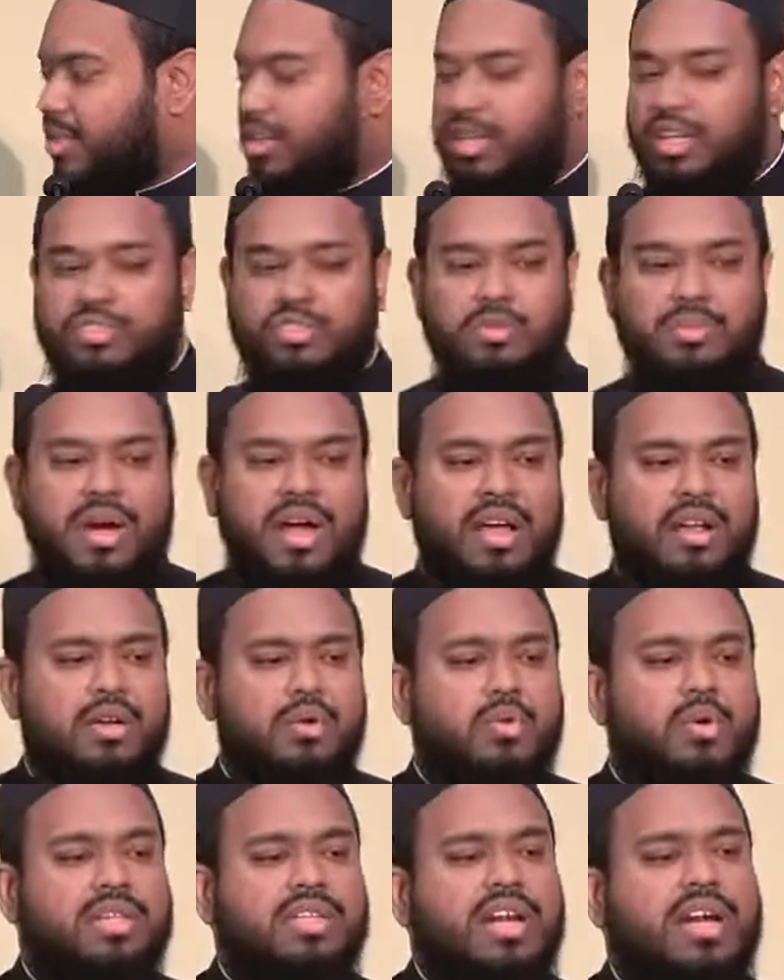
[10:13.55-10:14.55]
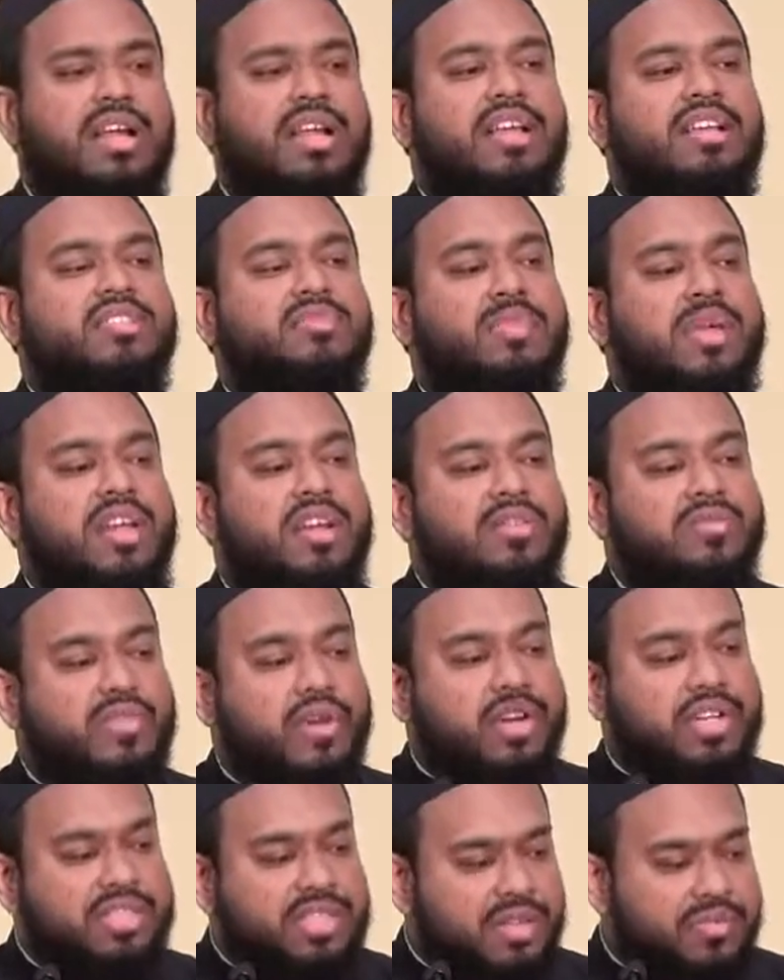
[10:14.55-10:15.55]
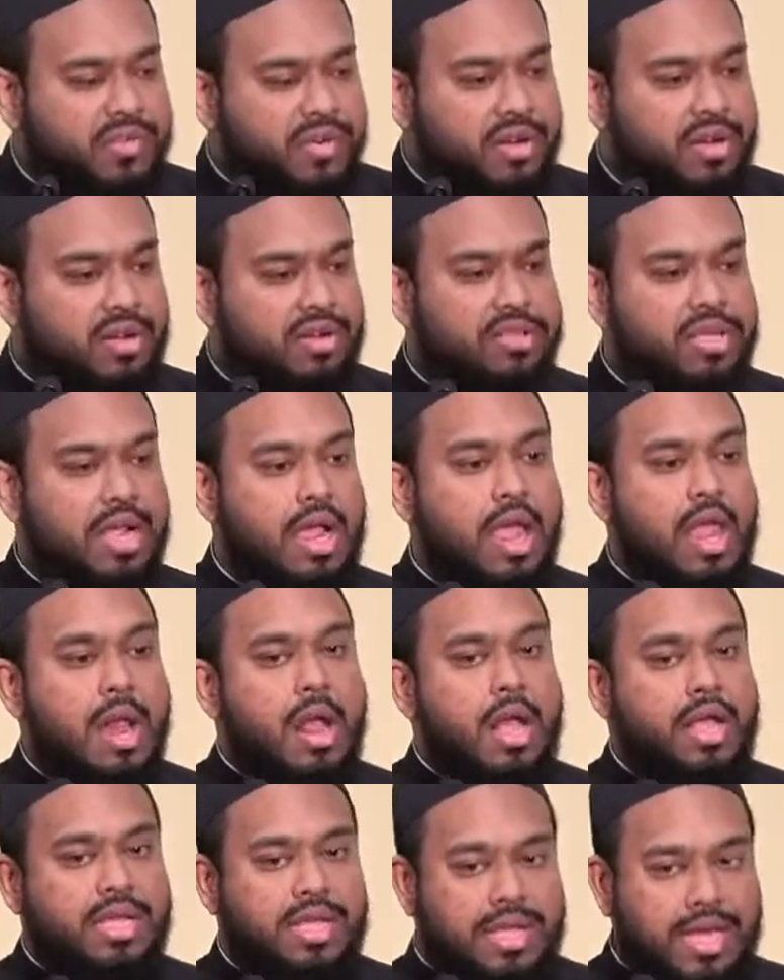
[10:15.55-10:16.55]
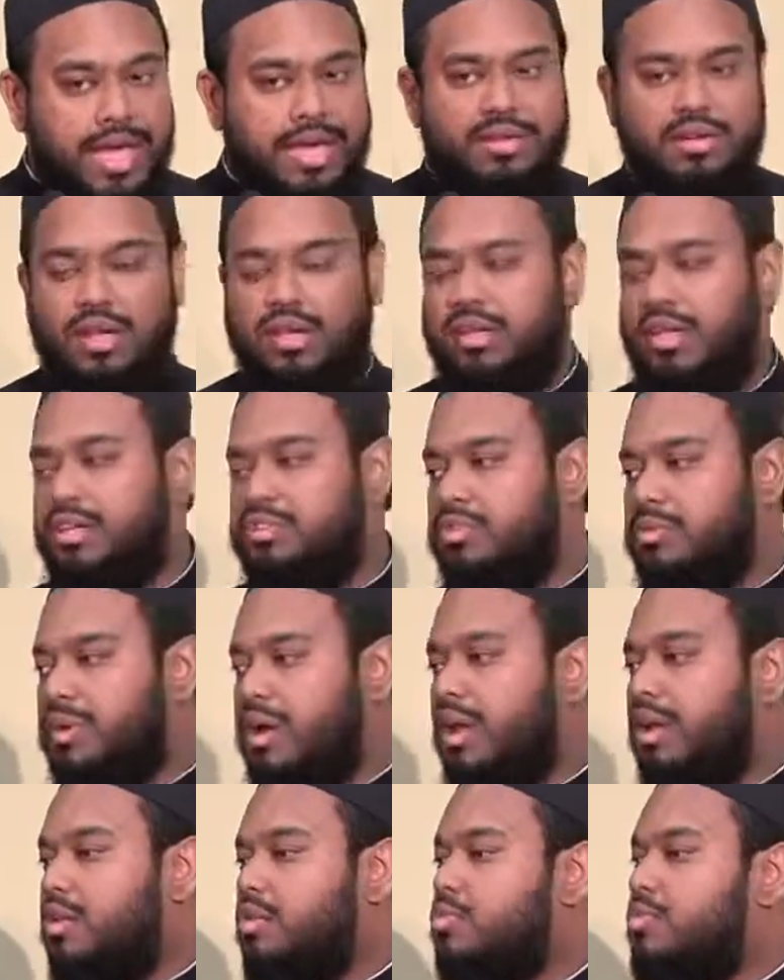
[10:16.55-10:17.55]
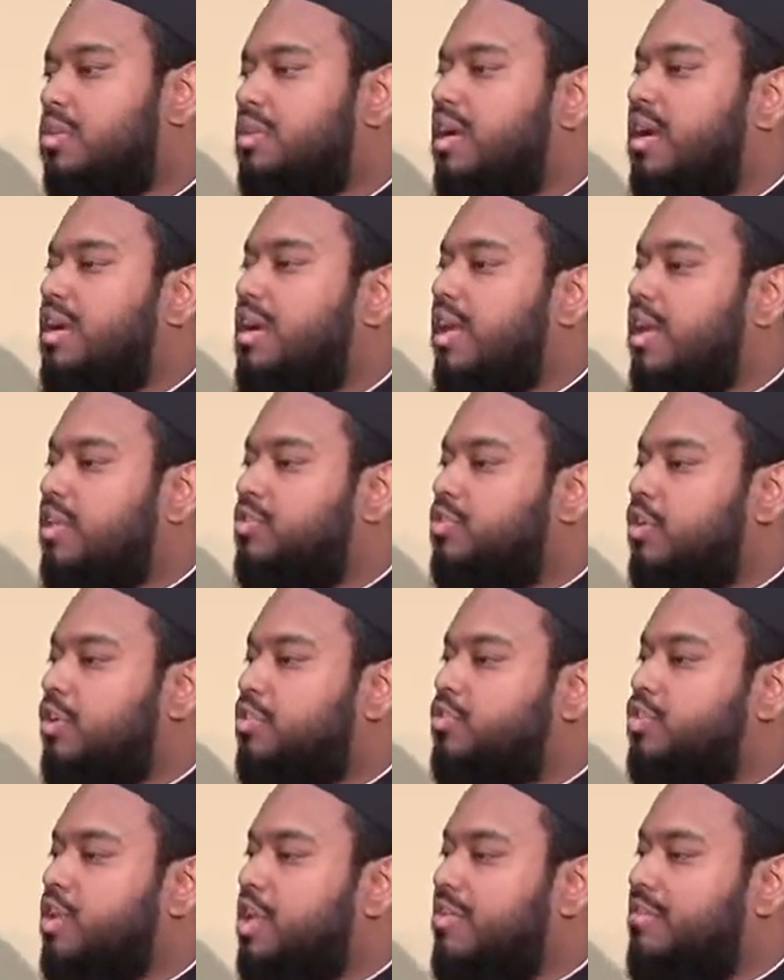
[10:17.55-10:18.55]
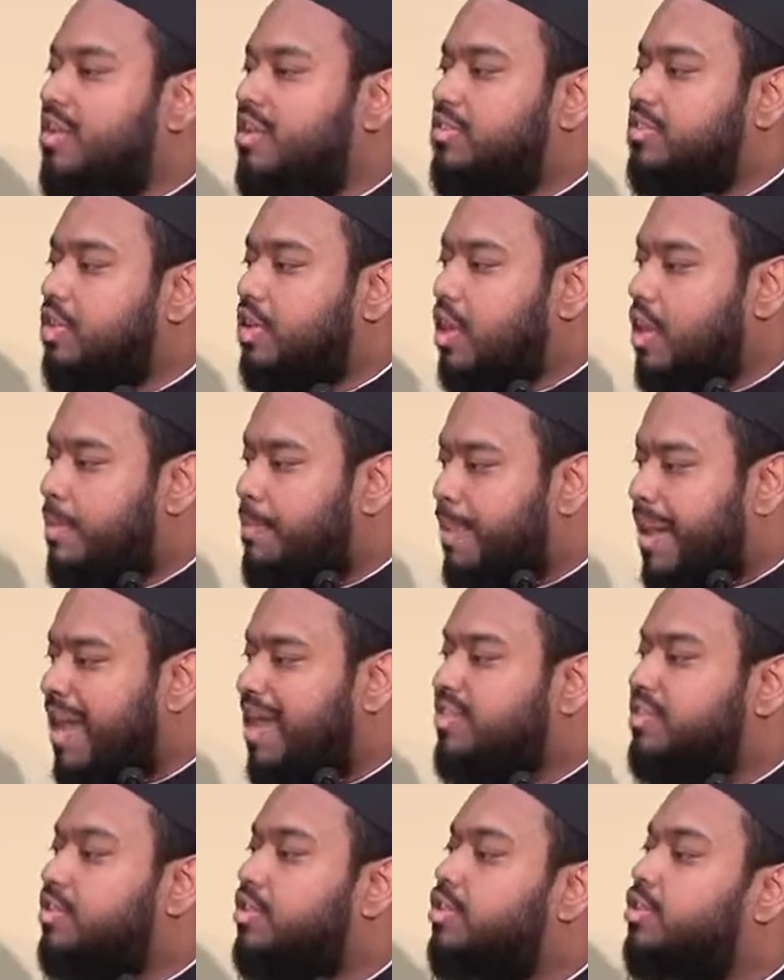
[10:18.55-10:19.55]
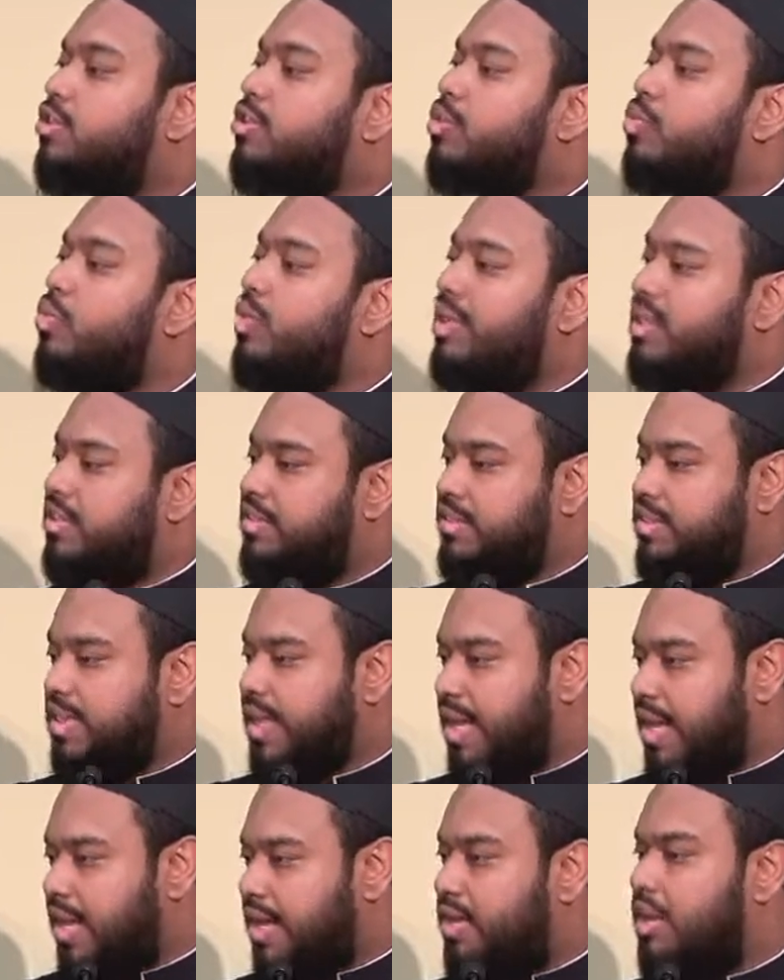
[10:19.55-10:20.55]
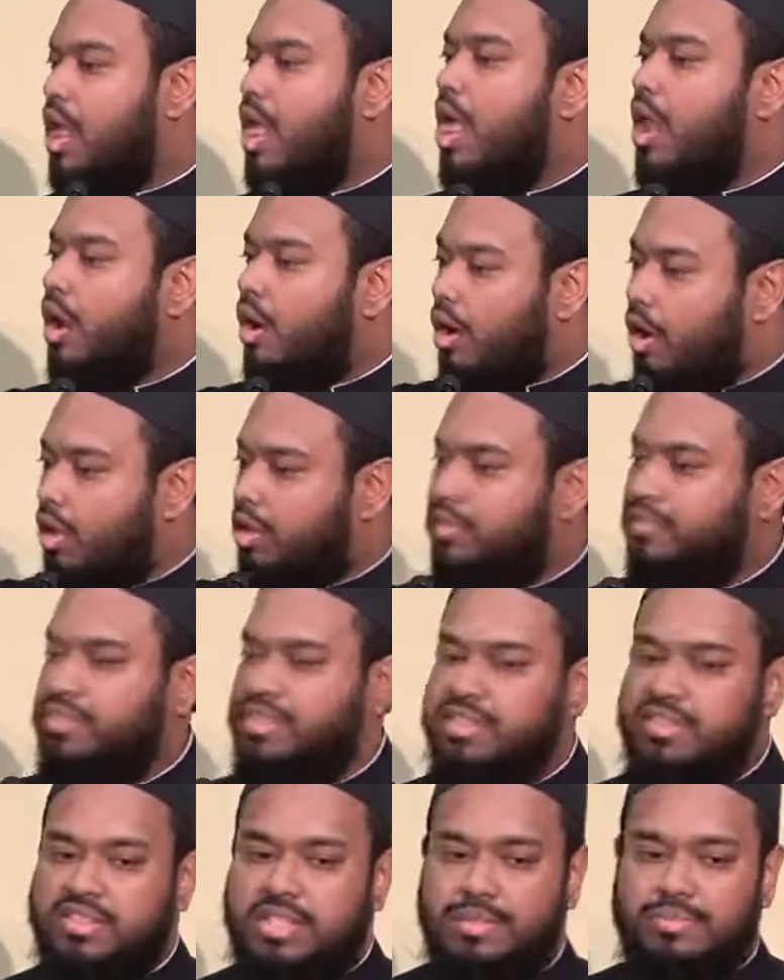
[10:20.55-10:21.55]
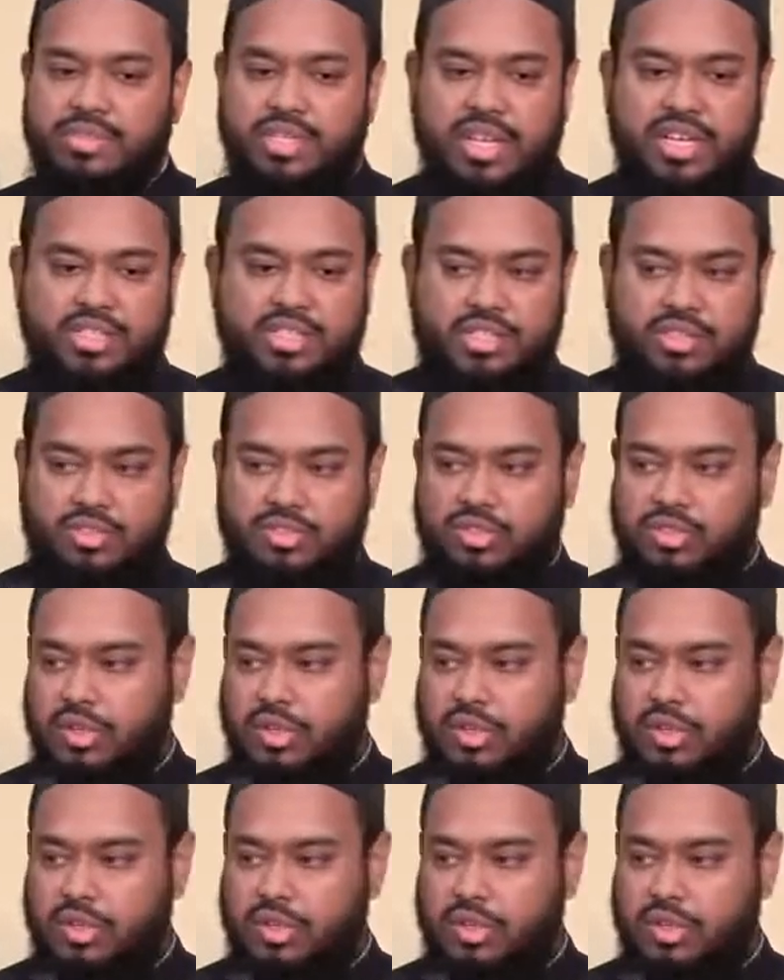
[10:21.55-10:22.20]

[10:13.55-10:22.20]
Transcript: Allah subhanahu wa ta'ala has made it very difficult, yet Allah subhanahu wa ta'ala has also given us the capacity to withstand all of these temptations.